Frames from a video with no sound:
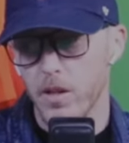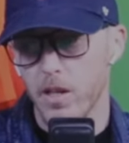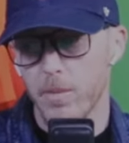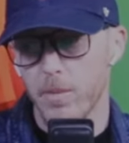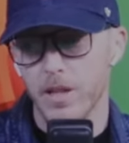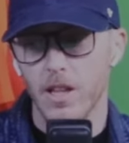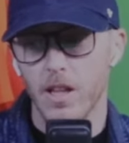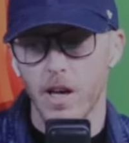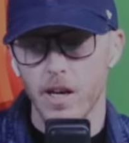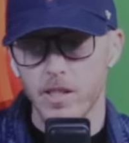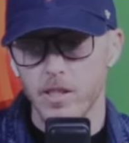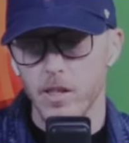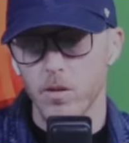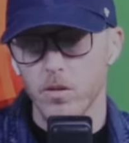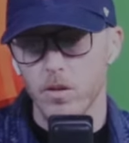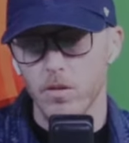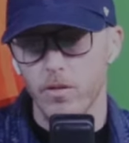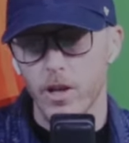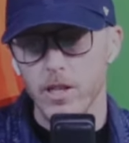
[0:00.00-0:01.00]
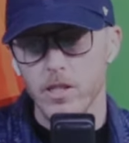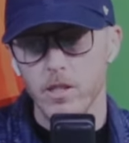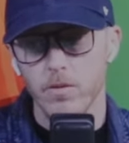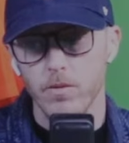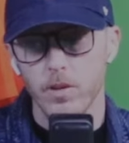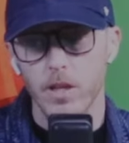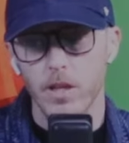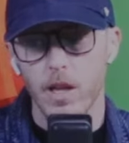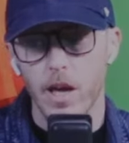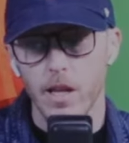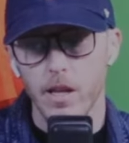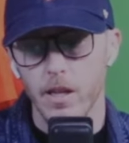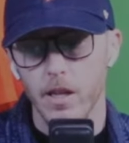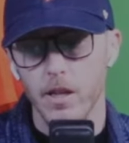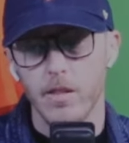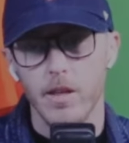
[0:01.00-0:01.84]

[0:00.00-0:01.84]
They've been lights out defensively lately,